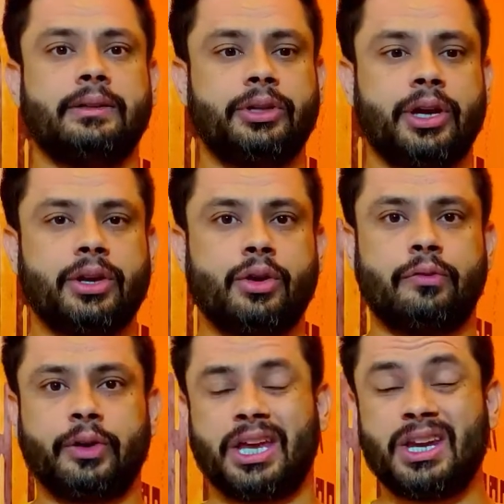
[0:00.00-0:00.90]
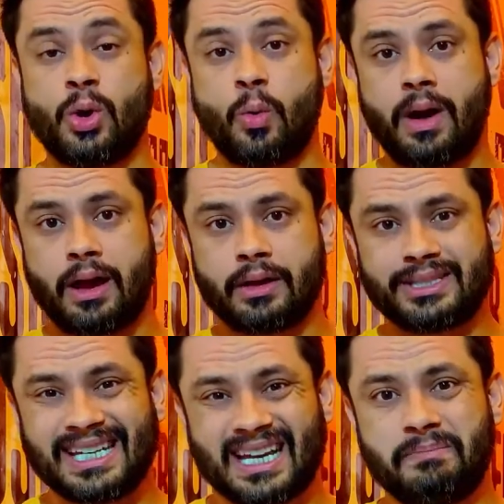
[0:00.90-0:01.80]
You can go for quinoa,
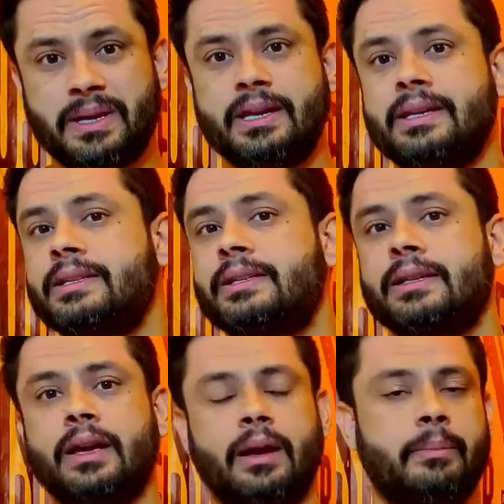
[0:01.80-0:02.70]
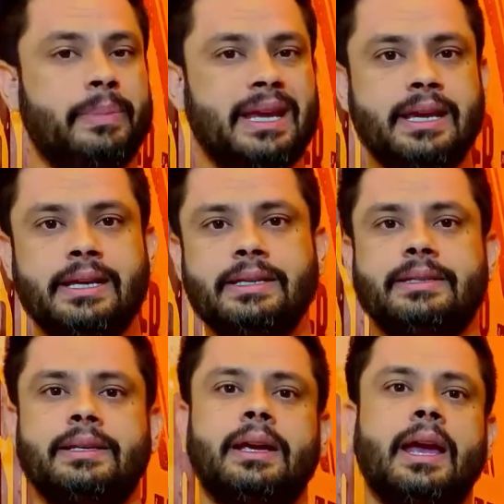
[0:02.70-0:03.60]
chickpeas,
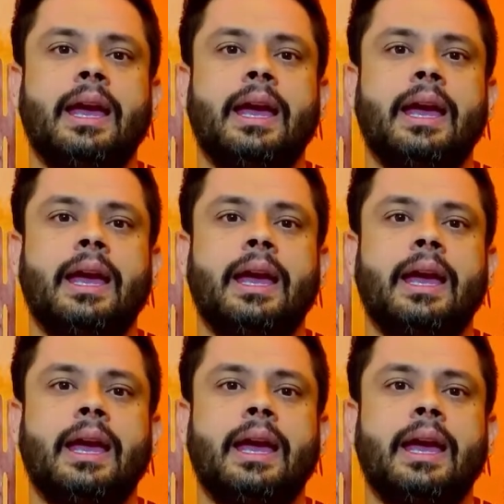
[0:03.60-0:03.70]
beans.